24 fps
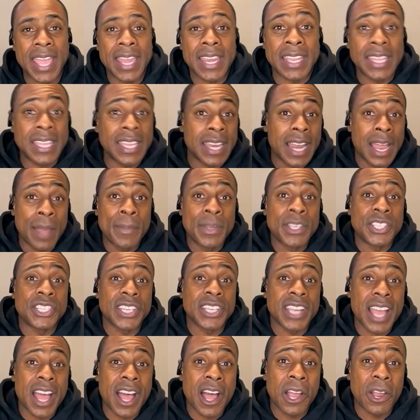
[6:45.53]
And again, I'm in
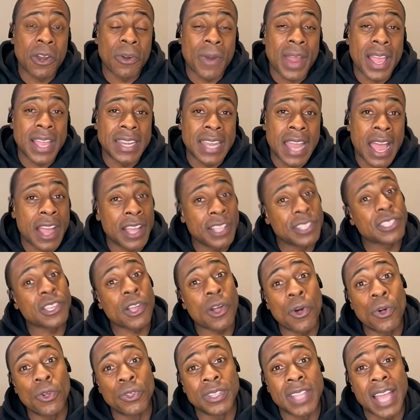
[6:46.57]
Chicago right now.
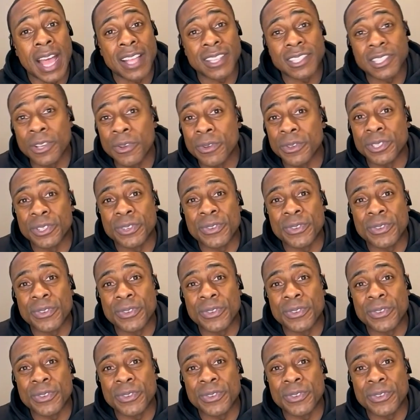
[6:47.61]
It's cold now, so yeah.